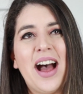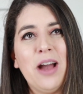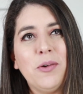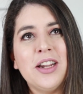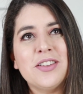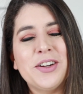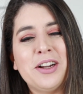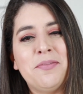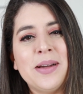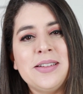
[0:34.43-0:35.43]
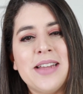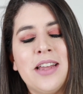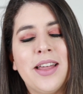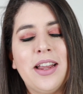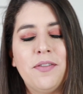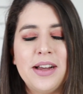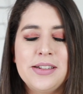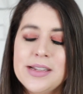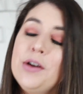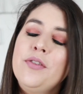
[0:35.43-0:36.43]
I want to start off by saying that if I
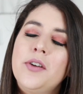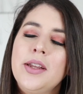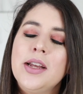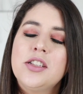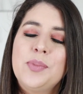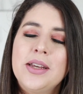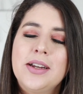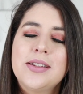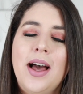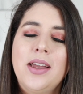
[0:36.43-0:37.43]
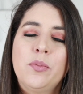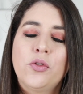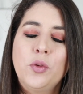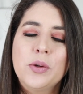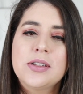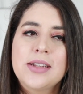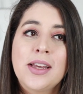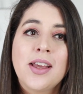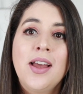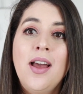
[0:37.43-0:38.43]
sound funny, it's because I am super
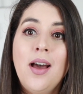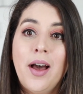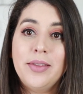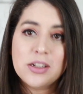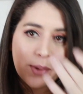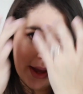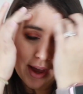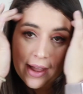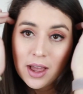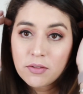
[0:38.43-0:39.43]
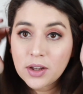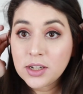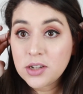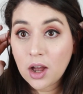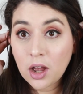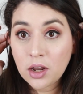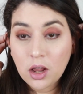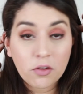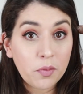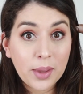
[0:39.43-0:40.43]
sick. That's why I have a ton
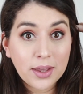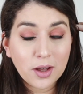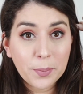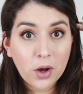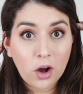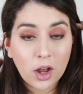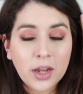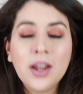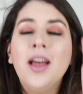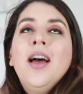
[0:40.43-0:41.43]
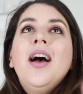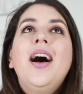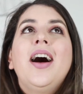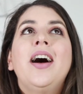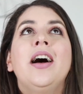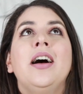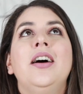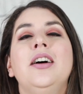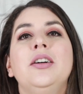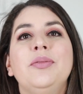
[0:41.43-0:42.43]
of makeup on. Uh,
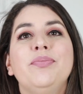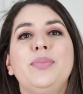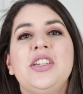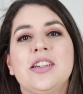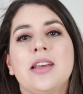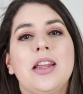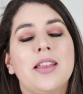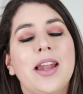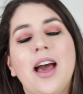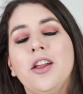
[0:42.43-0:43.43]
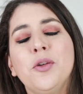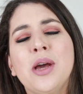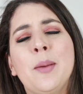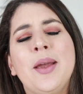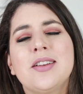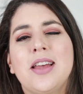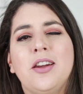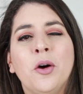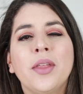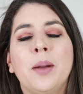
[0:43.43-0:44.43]
but just getting that out of the way because I
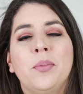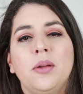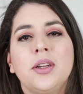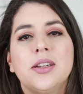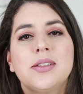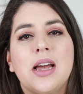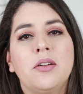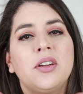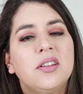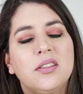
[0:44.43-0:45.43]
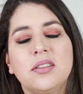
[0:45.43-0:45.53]
know that I'm probably going to sound